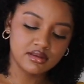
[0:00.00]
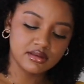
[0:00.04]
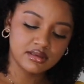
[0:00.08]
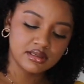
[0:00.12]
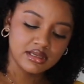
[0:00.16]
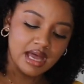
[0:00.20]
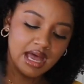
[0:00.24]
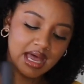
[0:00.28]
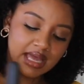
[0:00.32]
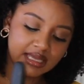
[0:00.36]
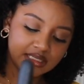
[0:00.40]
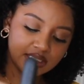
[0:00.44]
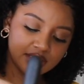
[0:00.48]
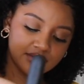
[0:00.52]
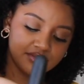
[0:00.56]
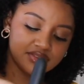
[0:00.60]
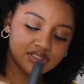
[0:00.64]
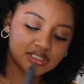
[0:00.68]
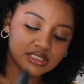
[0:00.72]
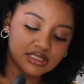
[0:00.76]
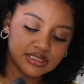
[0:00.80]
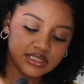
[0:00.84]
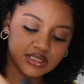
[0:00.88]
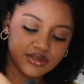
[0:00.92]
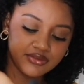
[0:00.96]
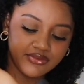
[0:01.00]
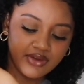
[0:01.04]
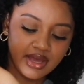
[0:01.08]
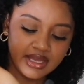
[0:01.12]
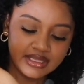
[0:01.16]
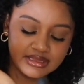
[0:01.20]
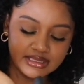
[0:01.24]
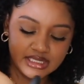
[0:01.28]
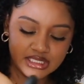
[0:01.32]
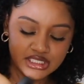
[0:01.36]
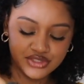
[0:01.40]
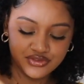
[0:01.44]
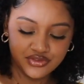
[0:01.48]
kind of
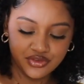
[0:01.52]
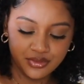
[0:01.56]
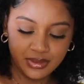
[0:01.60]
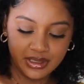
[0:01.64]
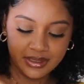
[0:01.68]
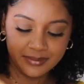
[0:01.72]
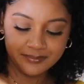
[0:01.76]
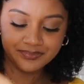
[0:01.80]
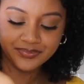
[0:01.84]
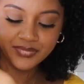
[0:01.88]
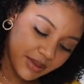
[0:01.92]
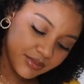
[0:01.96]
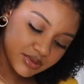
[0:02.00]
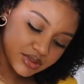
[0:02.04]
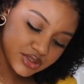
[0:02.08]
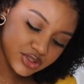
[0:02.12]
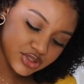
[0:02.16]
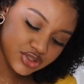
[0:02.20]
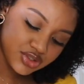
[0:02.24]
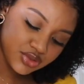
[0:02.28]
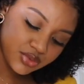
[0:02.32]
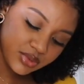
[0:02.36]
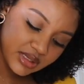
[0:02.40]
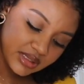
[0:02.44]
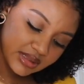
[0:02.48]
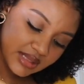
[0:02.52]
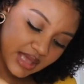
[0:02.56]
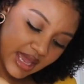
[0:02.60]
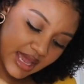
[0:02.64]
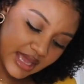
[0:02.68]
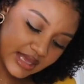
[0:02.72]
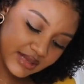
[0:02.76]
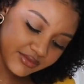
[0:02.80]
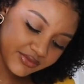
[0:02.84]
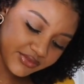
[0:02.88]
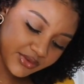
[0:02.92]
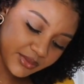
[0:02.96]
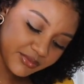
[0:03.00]
solidified things for me. I was doing
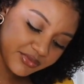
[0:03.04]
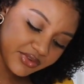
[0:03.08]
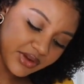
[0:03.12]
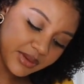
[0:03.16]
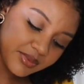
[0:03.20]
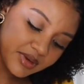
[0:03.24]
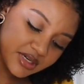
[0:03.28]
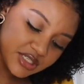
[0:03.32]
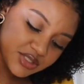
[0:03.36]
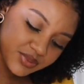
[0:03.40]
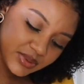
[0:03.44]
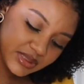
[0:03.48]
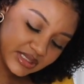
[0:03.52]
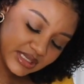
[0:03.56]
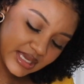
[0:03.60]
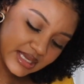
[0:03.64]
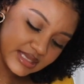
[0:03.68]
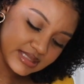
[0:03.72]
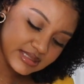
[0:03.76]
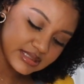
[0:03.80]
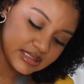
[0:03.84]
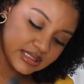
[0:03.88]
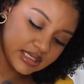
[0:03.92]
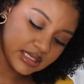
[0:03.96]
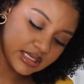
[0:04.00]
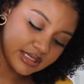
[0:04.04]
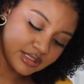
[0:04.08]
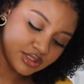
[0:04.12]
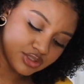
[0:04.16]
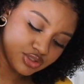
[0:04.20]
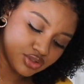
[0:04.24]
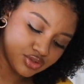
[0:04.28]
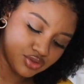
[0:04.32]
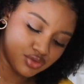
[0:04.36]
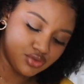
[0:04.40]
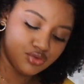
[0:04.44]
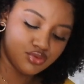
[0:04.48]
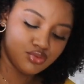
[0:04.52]
that from February 2018
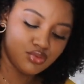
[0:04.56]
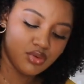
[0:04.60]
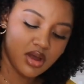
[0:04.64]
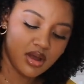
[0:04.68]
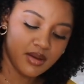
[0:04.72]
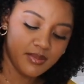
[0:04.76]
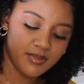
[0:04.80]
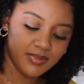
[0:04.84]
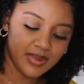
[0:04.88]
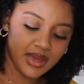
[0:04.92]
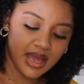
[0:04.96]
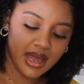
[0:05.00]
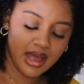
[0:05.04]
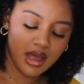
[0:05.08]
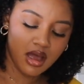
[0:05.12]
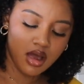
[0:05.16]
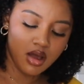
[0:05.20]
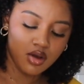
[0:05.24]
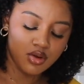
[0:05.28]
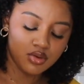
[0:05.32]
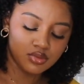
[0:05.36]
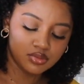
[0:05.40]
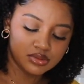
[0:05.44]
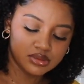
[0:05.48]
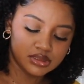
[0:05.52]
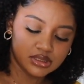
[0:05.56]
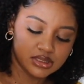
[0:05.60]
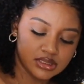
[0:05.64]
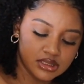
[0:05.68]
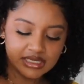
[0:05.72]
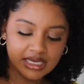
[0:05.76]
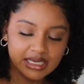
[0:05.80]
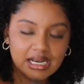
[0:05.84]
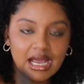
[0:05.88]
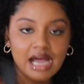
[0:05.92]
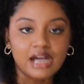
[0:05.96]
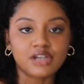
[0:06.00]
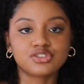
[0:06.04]
to about
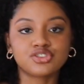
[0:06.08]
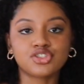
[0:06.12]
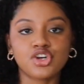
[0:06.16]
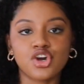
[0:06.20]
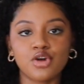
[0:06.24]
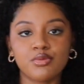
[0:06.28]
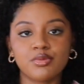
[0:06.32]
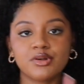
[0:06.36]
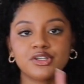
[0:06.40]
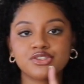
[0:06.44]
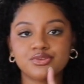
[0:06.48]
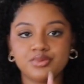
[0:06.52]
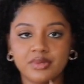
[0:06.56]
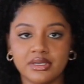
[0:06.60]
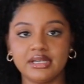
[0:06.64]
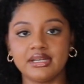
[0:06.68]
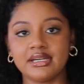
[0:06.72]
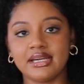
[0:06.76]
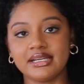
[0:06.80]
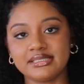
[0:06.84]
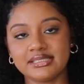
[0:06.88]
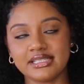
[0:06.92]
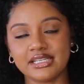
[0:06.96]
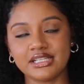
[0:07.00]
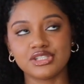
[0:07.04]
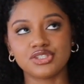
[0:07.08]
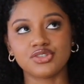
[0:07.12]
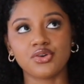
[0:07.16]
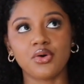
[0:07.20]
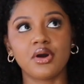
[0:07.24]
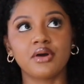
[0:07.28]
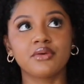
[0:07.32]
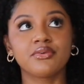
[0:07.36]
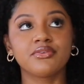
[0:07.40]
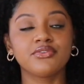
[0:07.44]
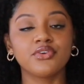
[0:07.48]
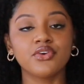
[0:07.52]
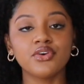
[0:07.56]
October 2019. So
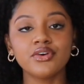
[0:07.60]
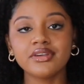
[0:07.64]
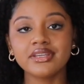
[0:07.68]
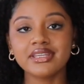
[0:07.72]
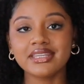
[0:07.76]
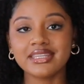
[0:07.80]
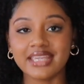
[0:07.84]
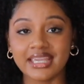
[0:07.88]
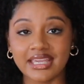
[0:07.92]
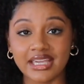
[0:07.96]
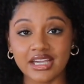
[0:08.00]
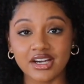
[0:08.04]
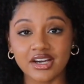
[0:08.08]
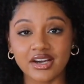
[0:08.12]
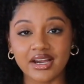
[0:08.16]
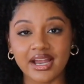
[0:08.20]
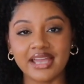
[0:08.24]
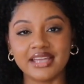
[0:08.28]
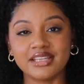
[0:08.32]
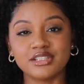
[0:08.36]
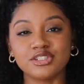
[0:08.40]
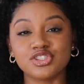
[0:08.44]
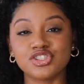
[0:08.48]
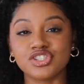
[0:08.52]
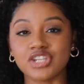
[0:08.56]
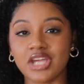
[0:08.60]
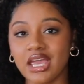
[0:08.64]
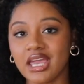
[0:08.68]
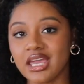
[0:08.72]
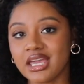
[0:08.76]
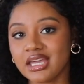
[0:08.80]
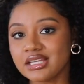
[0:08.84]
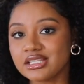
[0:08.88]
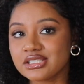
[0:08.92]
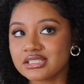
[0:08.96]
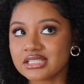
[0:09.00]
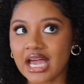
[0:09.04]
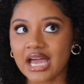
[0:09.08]
a full year and
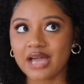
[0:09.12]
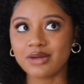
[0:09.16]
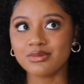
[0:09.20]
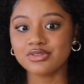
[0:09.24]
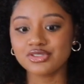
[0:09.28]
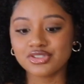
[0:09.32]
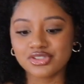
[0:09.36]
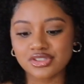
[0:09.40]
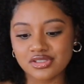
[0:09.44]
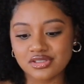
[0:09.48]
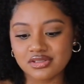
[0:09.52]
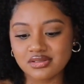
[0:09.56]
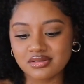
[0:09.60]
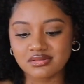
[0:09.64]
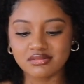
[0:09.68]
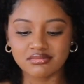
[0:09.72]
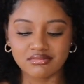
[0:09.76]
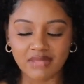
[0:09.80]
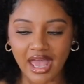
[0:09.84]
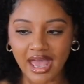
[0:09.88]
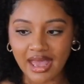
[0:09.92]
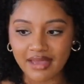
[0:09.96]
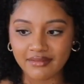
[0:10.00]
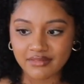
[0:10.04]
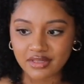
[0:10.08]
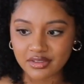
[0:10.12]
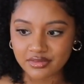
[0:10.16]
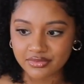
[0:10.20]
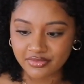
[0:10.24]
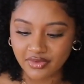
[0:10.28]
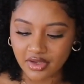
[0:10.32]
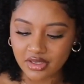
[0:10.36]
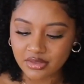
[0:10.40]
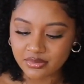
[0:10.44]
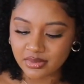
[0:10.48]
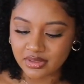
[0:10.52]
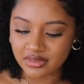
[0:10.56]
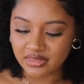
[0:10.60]
change. I was just having
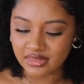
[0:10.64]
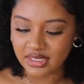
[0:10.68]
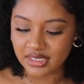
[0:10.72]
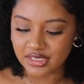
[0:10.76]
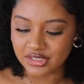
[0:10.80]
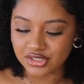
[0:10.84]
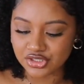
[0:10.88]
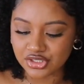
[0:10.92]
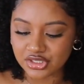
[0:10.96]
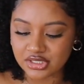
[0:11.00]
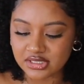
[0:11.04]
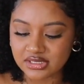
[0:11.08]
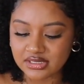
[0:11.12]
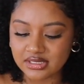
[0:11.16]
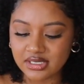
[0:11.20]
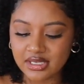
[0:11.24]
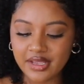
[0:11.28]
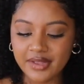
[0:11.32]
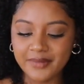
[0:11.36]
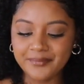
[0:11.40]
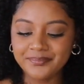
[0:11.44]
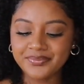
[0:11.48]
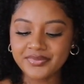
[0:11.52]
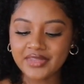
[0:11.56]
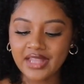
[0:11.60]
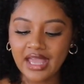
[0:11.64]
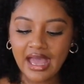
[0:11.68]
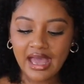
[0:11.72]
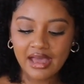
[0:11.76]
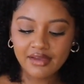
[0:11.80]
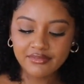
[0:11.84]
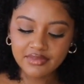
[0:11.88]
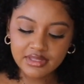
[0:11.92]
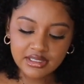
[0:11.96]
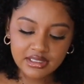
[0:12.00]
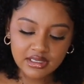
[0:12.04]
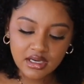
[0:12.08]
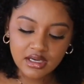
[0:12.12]
fun with it, just
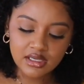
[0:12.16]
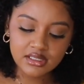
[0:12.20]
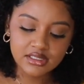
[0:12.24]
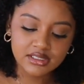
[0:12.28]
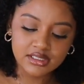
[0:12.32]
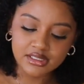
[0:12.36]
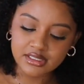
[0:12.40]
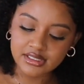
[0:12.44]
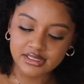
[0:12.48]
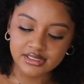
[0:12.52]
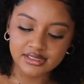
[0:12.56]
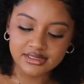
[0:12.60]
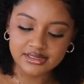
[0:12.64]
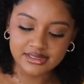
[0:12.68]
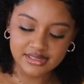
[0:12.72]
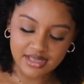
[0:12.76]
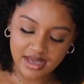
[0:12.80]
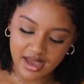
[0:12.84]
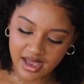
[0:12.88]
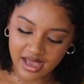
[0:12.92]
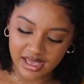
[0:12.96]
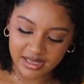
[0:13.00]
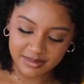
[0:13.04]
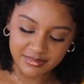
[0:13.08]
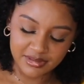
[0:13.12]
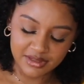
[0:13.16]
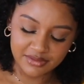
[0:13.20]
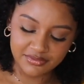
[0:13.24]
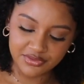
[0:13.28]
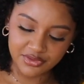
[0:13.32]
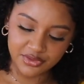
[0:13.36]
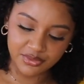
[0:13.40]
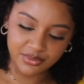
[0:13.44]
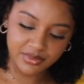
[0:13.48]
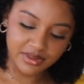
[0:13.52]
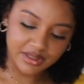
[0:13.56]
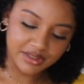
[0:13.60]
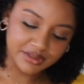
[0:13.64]
having a good time, if
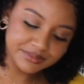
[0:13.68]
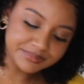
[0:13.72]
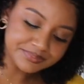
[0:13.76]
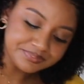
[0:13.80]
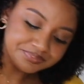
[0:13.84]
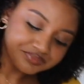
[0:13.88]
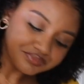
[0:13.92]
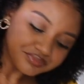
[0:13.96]
you will.